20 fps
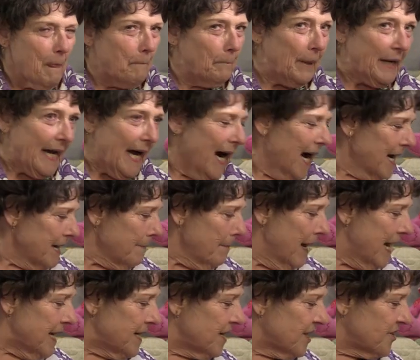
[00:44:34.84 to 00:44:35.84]
But
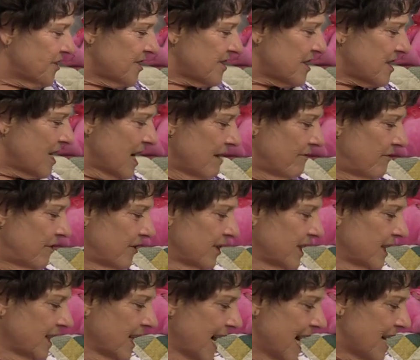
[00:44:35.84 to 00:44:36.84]
I made a
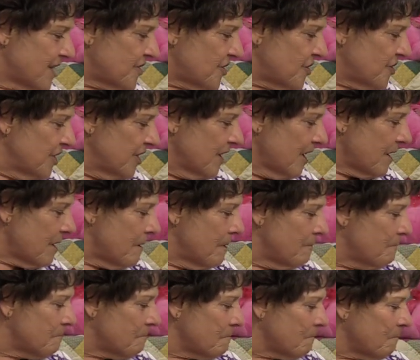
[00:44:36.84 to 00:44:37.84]
discovery last year,
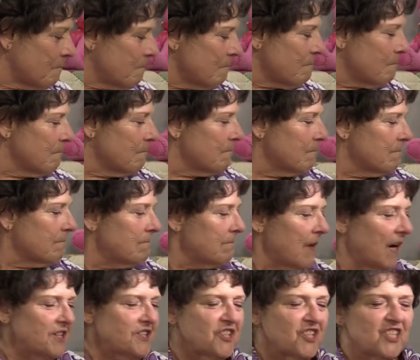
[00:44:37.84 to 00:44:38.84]

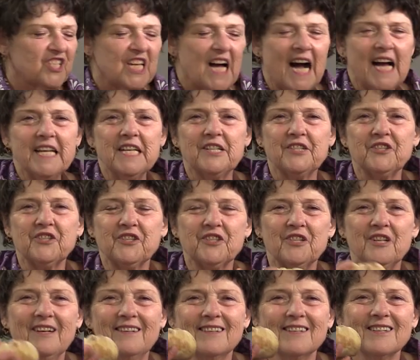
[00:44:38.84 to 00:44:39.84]
a
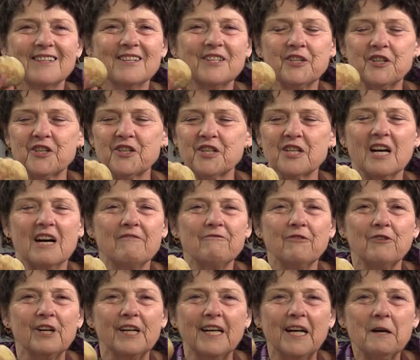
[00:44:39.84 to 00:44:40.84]
science
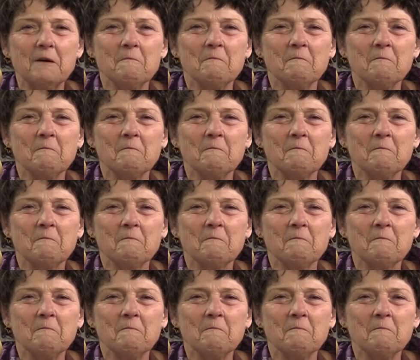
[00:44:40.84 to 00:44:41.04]
discovery.